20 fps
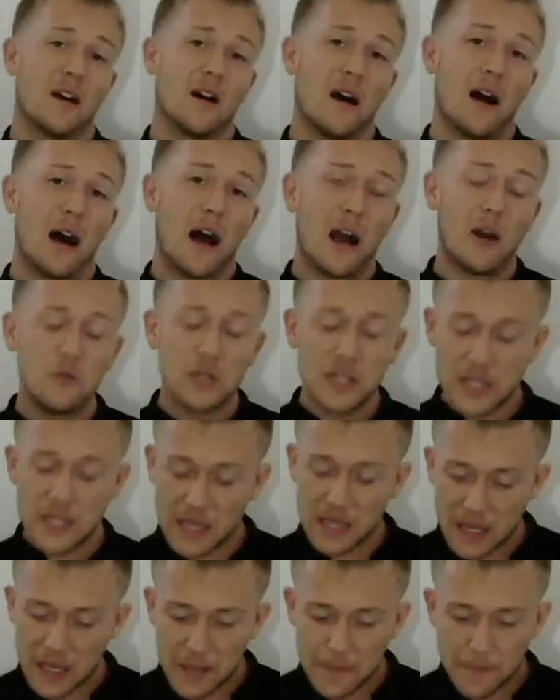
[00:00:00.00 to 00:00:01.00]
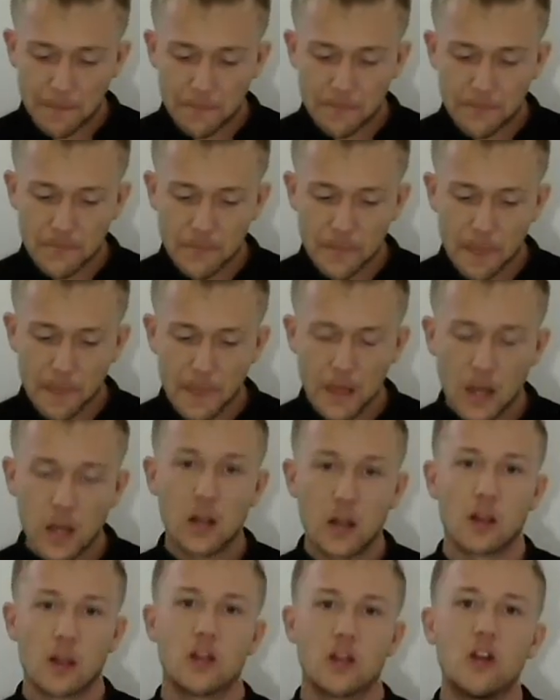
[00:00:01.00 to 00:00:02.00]
I would say
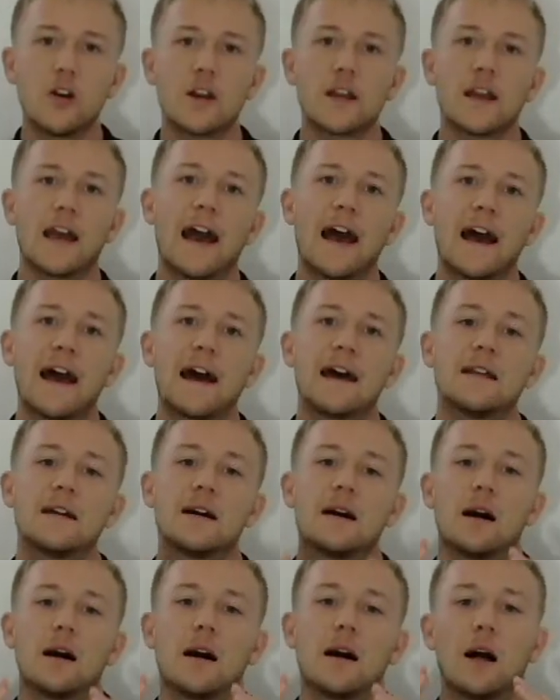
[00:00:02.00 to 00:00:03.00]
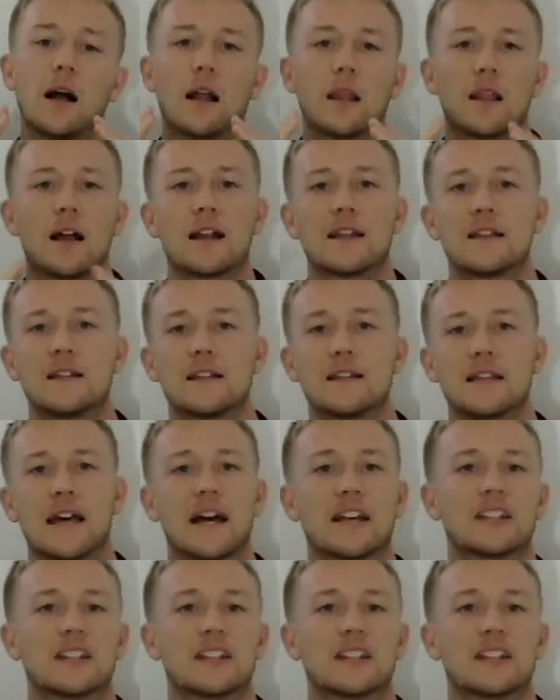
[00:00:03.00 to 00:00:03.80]
look at a lot of the tasks.